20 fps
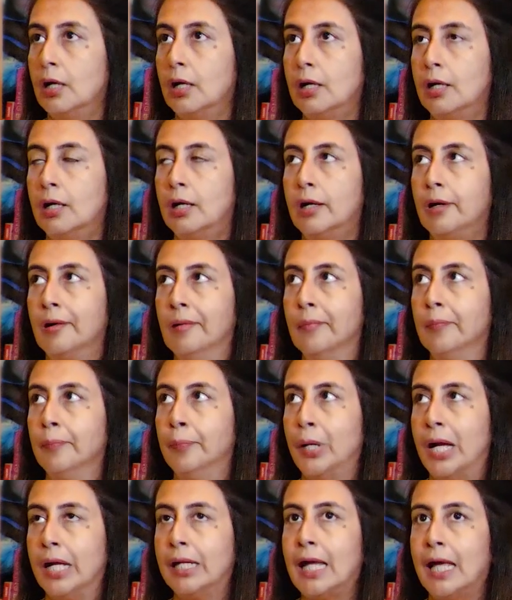
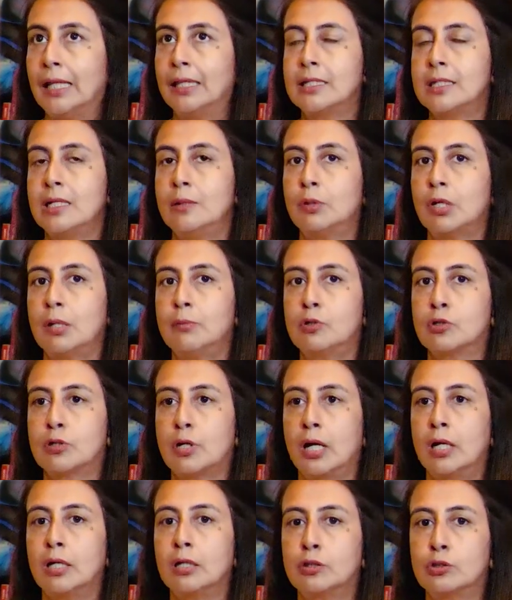but at the same time,
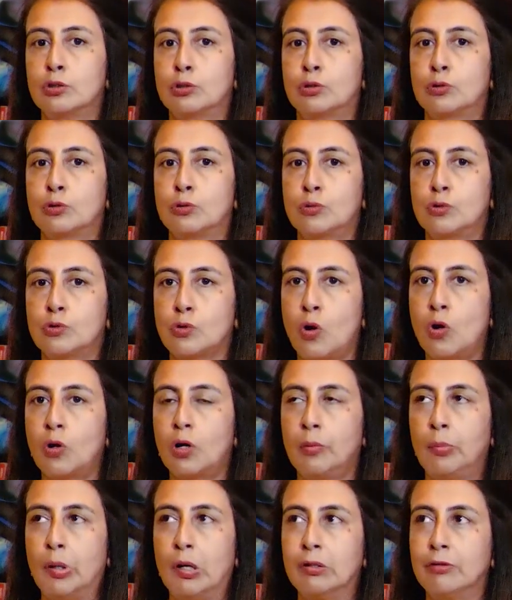trying to
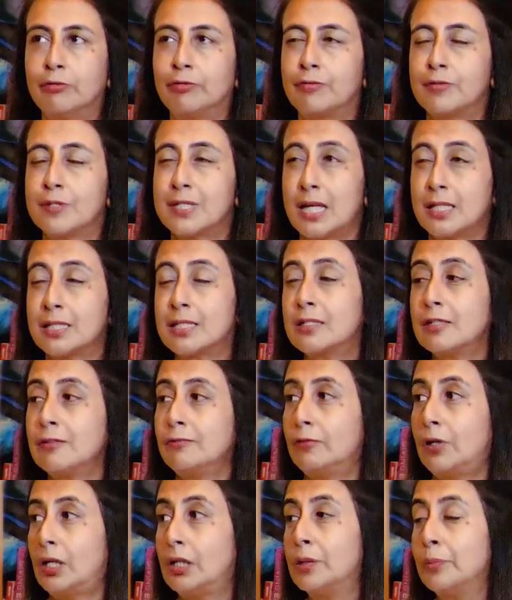talk about a sensitive,
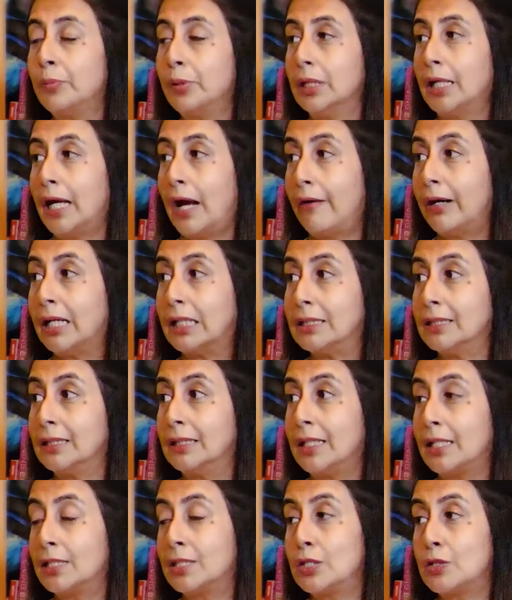vulnerable character
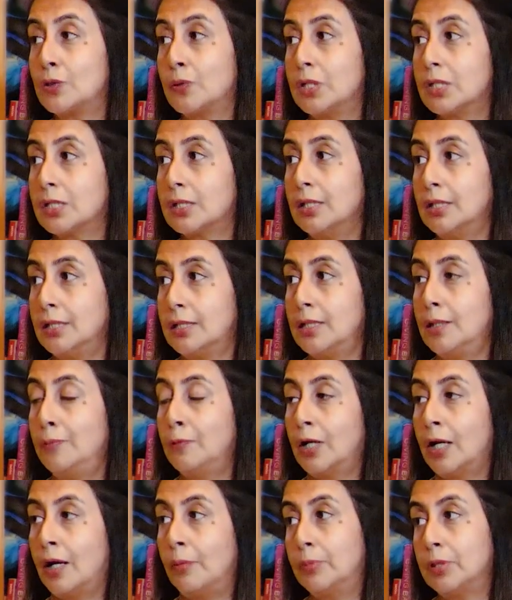in that situation and see
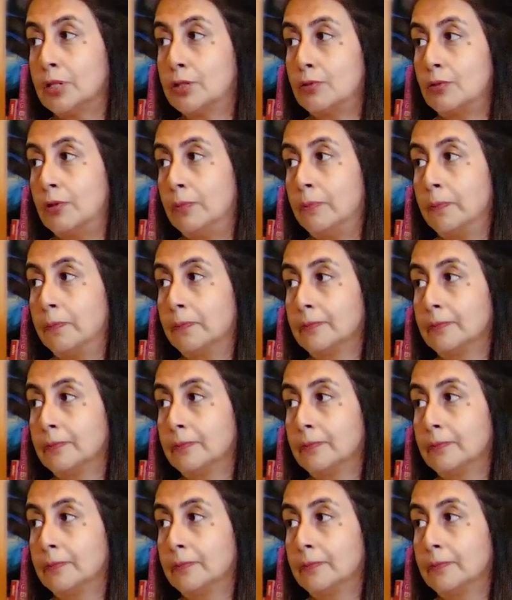what happens to him.